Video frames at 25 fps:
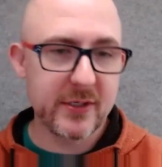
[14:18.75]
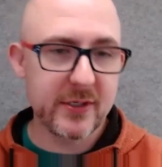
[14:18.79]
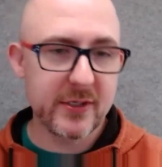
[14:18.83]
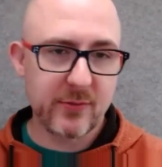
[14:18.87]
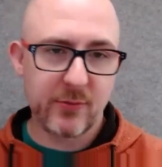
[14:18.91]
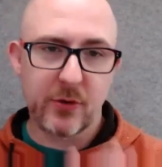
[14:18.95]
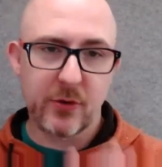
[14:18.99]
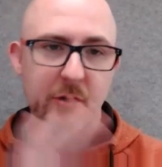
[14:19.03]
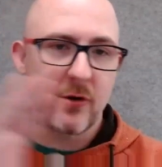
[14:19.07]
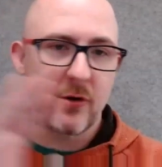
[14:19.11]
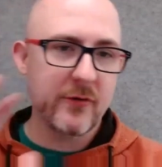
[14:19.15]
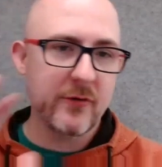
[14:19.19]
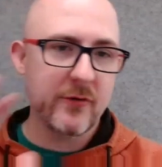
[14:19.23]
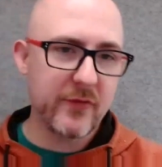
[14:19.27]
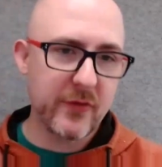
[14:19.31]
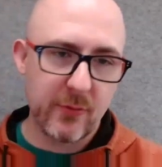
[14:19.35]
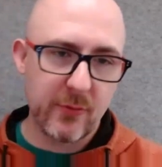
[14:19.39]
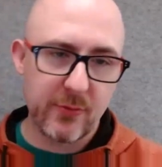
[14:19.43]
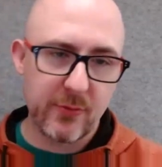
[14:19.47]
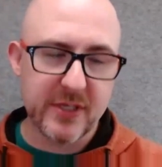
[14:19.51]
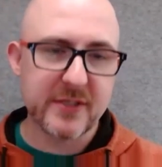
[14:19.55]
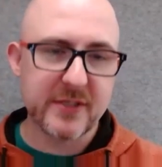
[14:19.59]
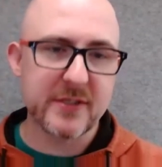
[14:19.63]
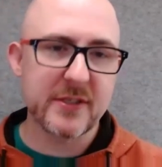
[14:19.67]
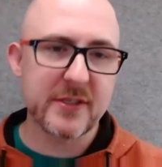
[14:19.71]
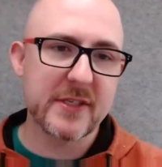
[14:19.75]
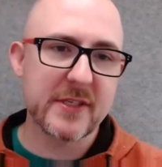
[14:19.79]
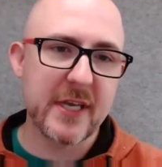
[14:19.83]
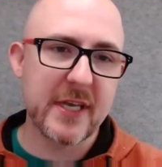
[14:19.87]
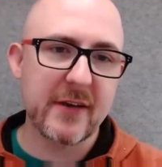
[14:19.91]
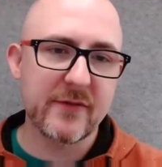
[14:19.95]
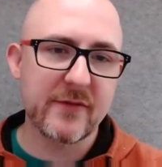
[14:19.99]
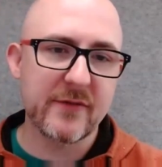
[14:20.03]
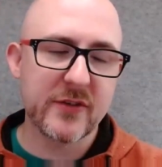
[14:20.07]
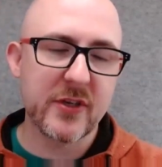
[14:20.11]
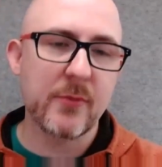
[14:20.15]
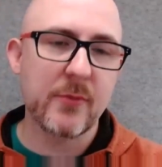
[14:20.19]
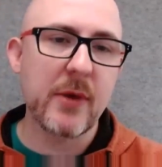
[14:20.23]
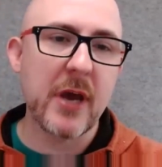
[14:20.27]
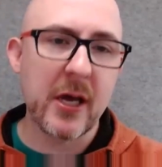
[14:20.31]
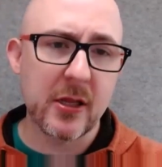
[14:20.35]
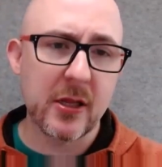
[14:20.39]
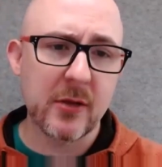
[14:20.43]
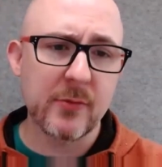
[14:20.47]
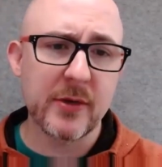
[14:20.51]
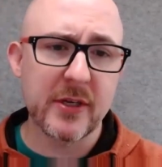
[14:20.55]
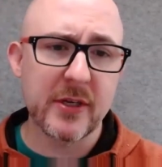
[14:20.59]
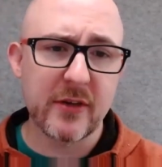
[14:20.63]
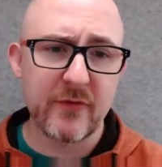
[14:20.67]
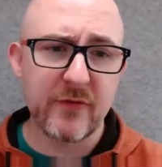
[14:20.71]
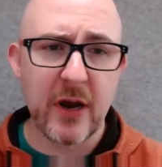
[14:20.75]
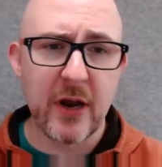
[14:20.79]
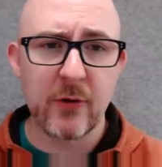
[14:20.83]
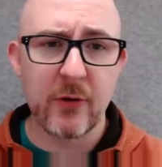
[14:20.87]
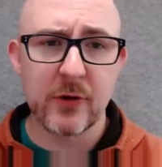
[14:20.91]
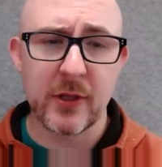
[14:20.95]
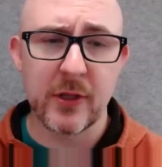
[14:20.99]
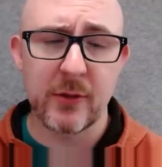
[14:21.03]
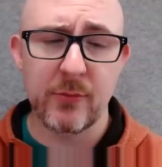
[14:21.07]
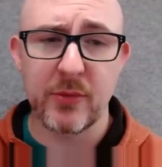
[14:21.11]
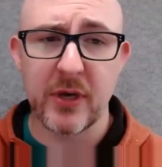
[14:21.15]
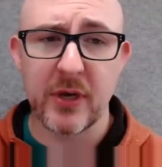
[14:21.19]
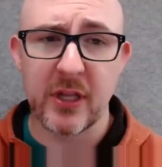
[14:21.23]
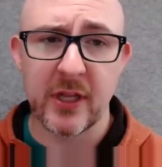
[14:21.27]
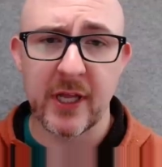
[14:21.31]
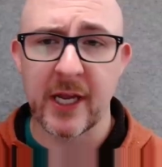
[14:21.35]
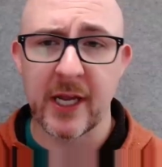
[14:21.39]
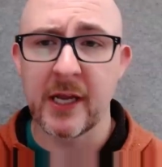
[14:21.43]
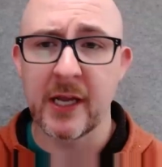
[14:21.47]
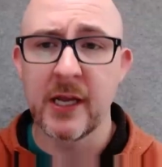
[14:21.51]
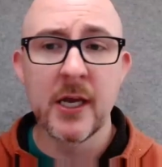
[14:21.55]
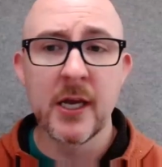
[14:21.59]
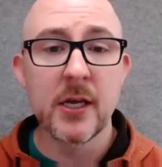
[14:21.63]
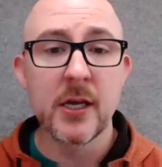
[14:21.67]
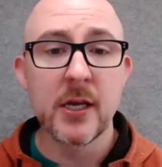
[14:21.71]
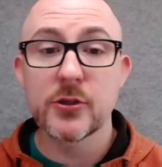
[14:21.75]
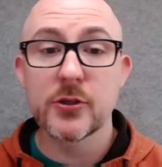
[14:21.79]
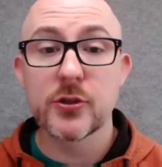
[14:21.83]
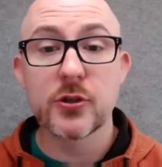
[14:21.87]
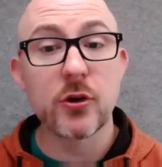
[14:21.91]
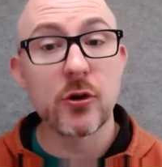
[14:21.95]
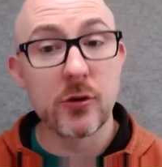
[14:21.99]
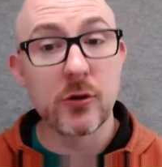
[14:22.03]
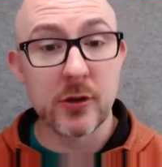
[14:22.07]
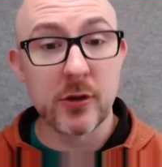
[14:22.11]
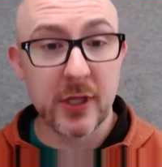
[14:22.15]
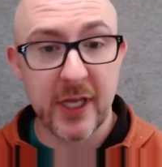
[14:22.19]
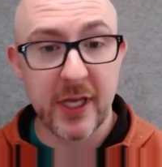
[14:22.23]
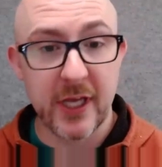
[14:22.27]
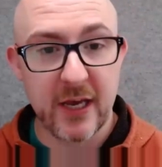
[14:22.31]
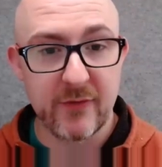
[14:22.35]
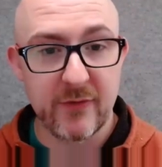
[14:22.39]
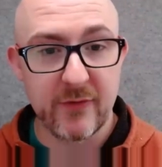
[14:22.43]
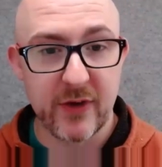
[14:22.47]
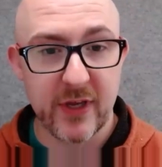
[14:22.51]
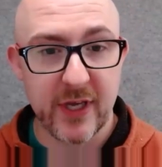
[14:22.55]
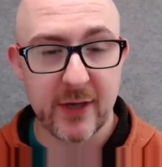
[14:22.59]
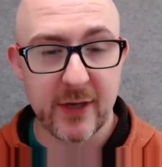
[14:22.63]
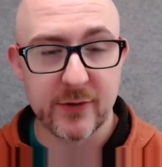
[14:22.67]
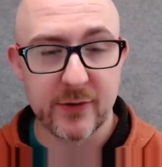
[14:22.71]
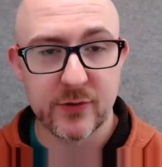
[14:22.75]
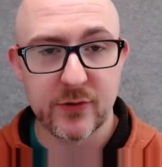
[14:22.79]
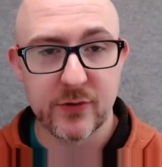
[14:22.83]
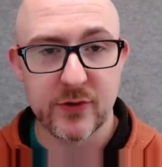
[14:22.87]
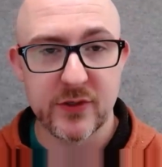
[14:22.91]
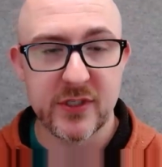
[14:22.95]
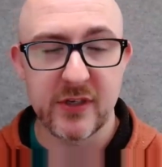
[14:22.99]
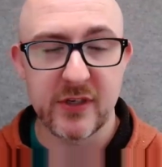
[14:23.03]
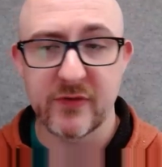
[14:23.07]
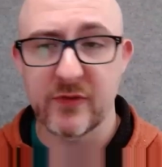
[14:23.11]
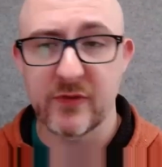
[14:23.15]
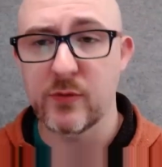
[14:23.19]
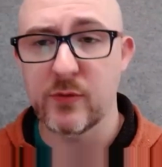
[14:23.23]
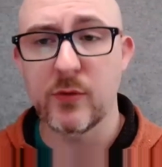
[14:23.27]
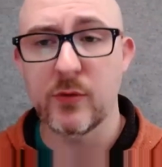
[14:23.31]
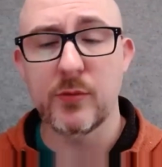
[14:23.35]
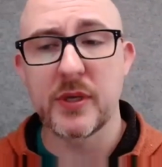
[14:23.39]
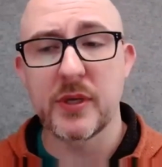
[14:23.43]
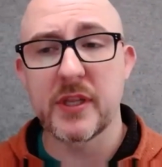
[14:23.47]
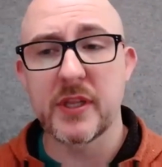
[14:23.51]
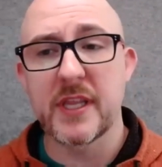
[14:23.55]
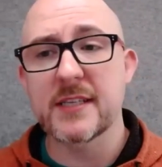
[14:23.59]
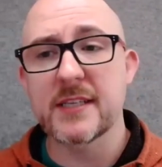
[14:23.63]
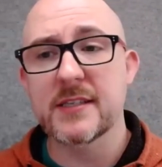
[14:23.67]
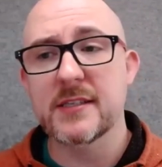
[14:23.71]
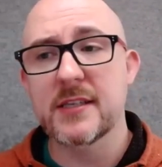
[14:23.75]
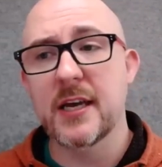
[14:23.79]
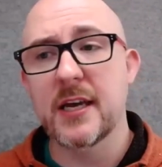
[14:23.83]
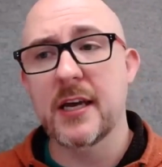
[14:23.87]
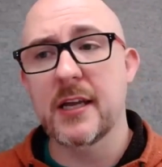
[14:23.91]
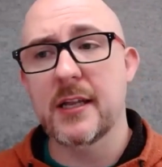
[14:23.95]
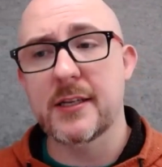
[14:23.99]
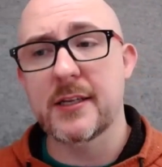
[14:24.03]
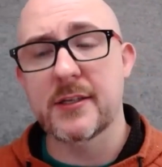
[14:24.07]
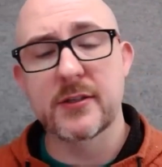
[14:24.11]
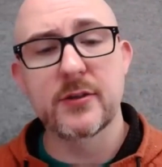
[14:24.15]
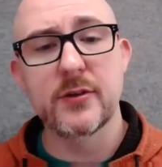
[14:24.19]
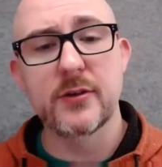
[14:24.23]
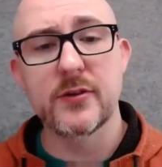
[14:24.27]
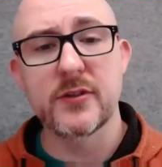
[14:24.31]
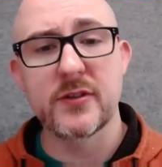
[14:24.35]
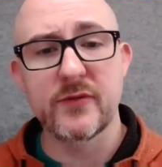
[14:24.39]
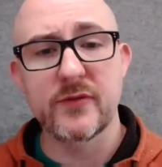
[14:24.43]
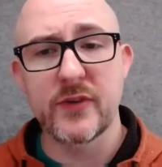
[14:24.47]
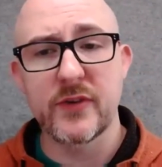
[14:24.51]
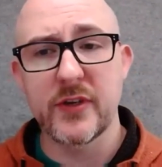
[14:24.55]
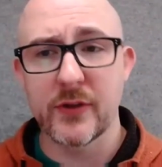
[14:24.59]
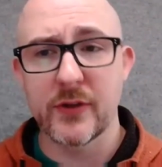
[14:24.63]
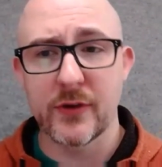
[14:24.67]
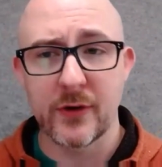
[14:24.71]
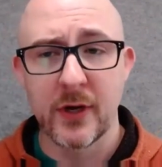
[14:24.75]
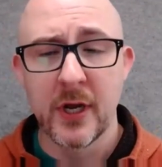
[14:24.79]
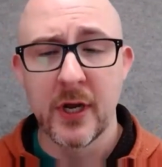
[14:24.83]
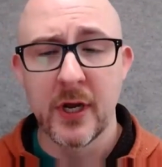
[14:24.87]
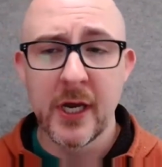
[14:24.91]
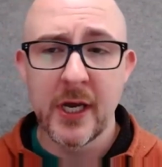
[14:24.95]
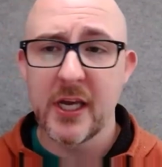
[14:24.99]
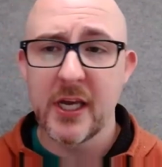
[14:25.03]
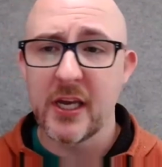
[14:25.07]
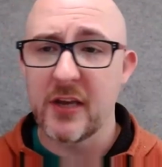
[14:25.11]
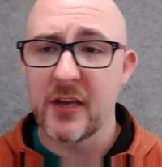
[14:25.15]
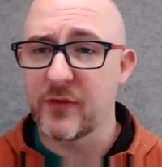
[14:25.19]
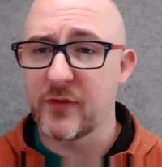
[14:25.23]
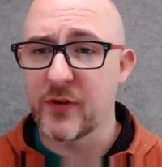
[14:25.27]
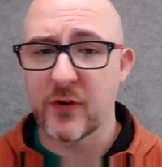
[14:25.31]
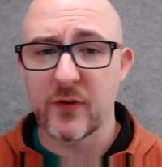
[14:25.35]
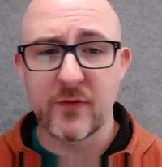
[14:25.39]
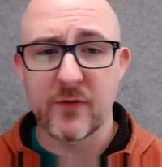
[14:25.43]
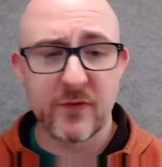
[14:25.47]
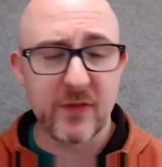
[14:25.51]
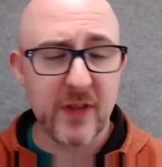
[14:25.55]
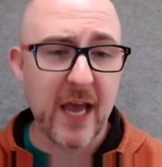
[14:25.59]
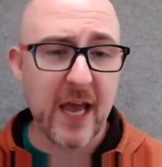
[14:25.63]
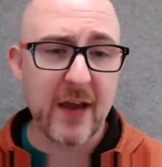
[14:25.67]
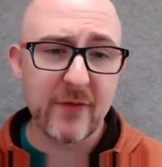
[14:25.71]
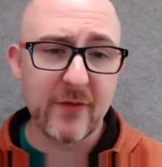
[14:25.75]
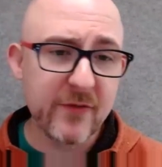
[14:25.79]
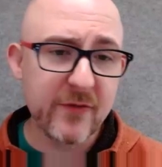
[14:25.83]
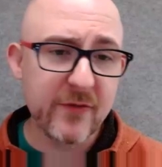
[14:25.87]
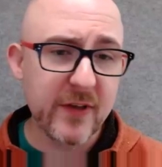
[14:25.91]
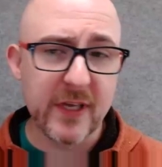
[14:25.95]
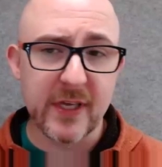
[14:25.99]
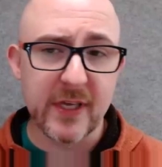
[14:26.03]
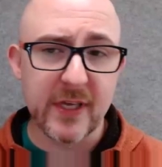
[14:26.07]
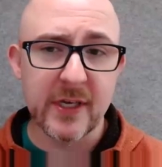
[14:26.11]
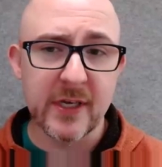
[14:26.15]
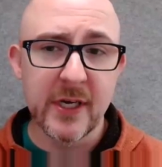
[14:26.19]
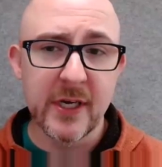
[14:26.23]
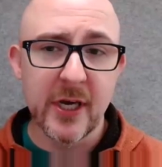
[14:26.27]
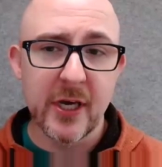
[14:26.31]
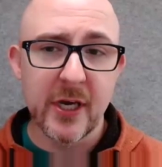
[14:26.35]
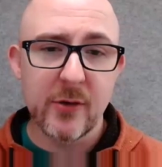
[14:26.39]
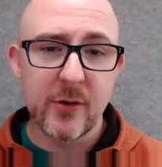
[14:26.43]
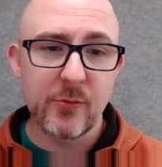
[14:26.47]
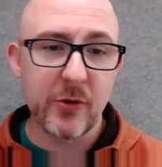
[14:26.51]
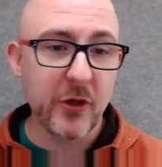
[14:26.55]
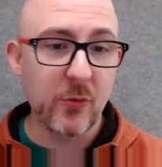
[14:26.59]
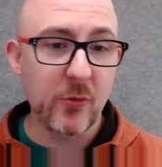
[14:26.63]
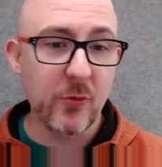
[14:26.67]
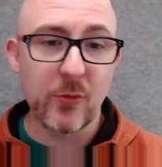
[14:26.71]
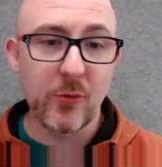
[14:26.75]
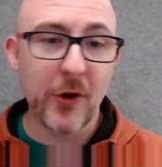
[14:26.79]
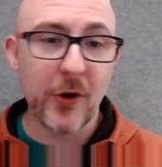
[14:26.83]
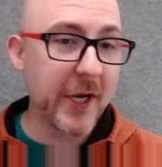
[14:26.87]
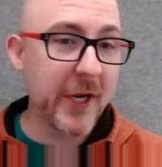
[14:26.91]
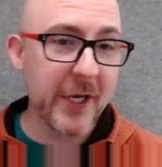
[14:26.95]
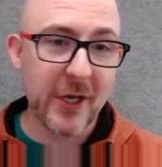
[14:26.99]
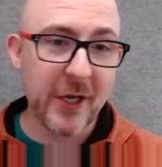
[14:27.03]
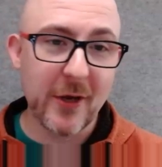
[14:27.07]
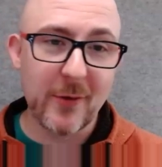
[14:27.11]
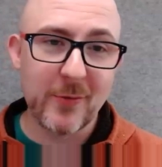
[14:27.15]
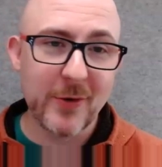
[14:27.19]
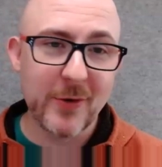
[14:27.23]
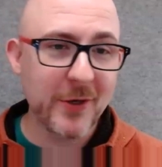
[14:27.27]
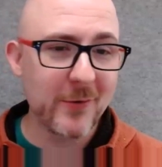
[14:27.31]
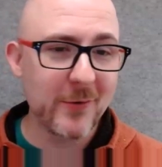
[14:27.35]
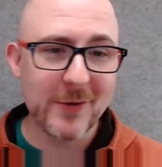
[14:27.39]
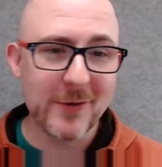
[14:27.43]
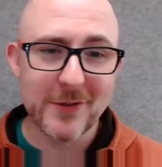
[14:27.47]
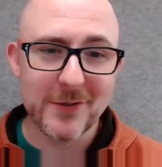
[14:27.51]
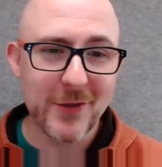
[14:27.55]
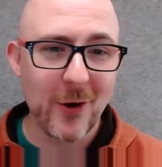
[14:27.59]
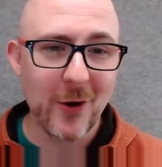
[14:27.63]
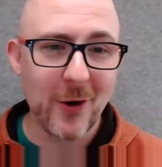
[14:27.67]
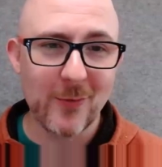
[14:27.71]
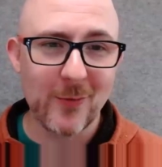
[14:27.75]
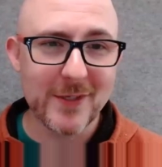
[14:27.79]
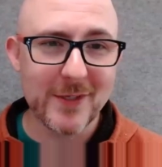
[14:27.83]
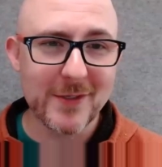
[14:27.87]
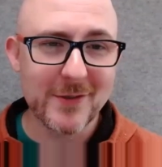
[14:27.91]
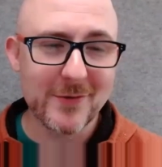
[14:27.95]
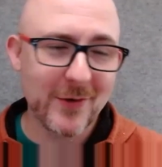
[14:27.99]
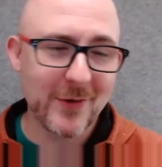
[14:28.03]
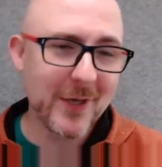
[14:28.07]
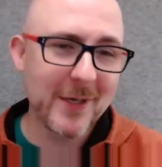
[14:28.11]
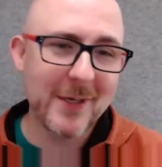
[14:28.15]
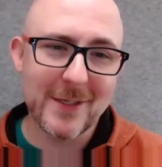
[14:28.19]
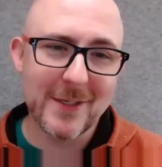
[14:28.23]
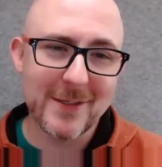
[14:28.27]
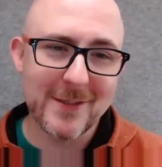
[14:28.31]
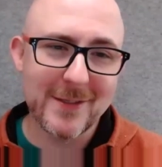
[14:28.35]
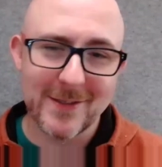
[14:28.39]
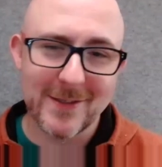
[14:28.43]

As a part of their business, have some element of hourly billing, certainly have accounts receivable, but that's not exclusive either. If you're flat fee, but you break it up into installments, right?